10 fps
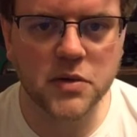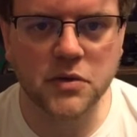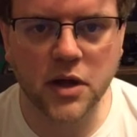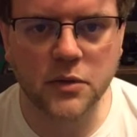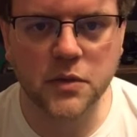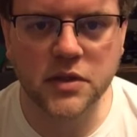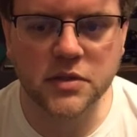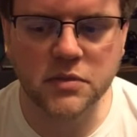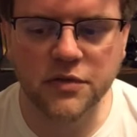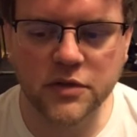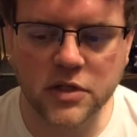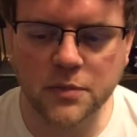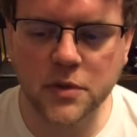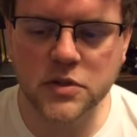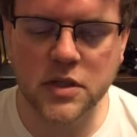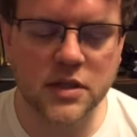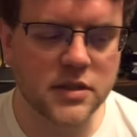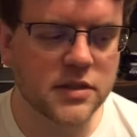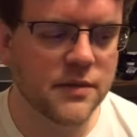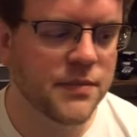around with some different tempos on this.